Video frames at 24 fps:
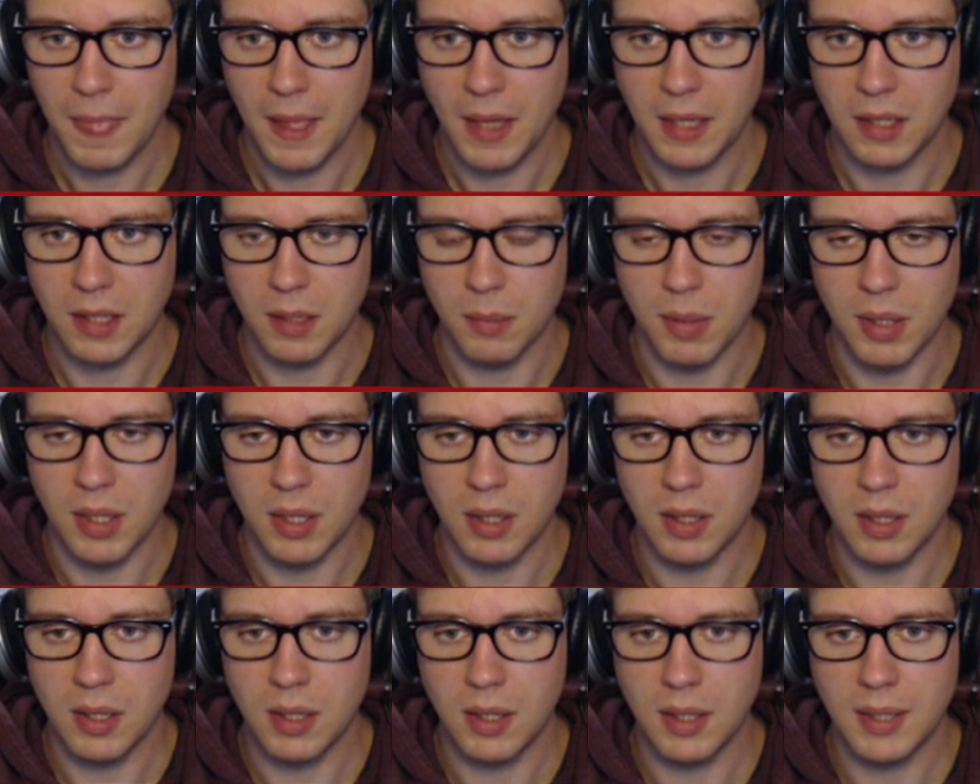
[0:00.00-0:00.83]
Come
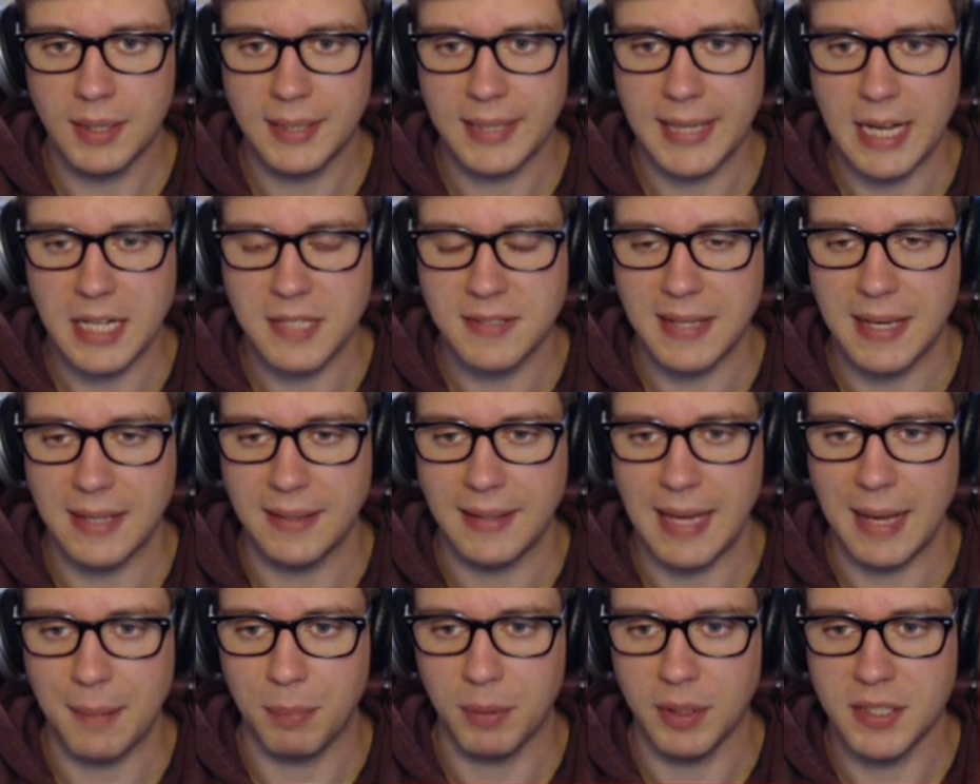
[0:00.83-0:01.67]
on, catch that
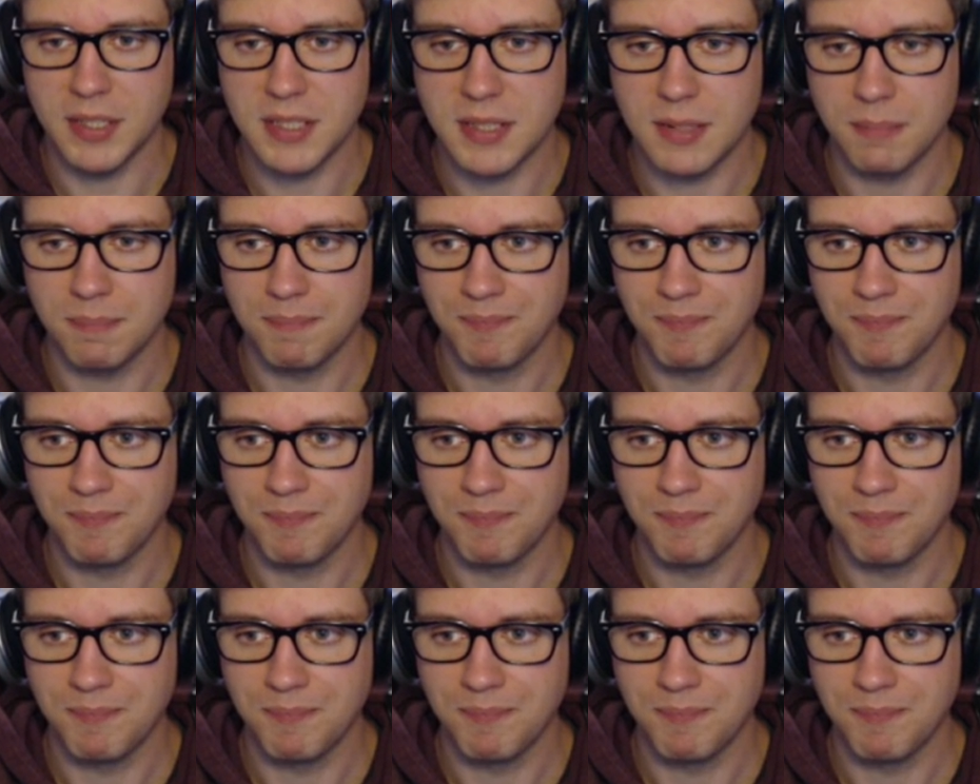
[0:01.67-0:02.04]
Lapras.